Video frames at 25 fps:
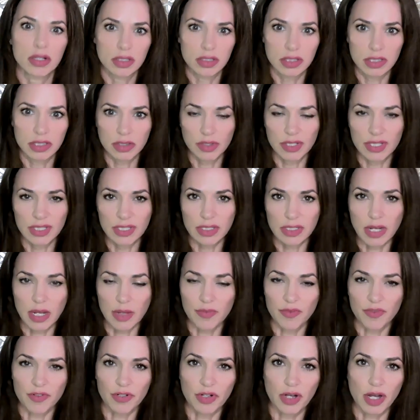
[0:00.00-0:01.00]
So it's
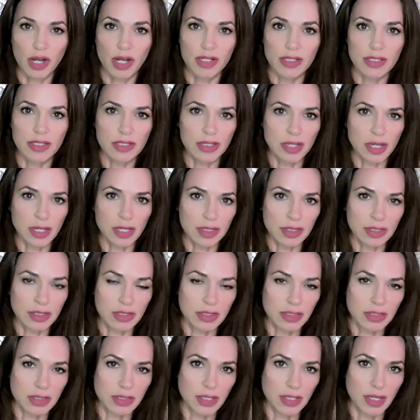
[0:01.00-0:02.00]
time for us
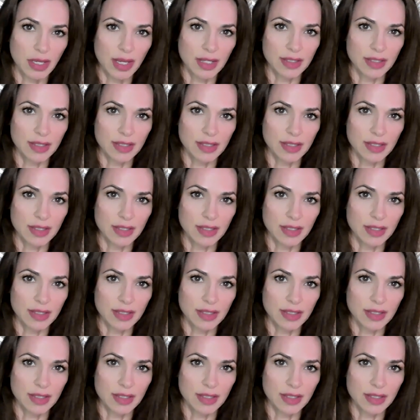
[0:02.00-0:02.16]
as